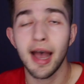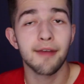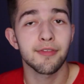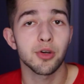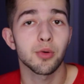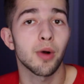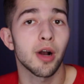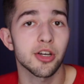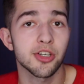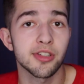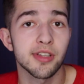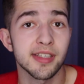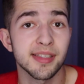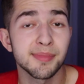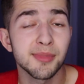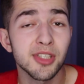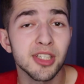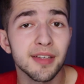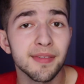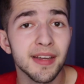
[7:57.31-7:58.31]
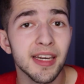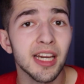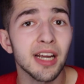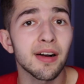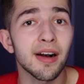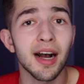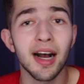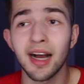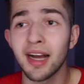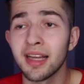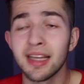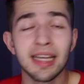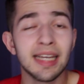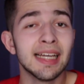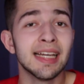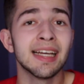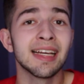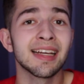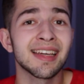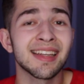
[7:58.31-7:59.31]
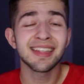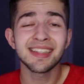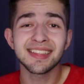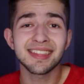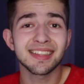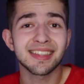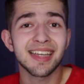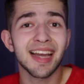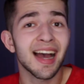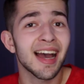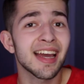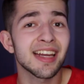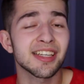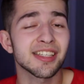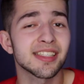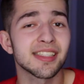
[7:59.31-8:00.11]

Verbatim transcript: after watching this music video, can this guy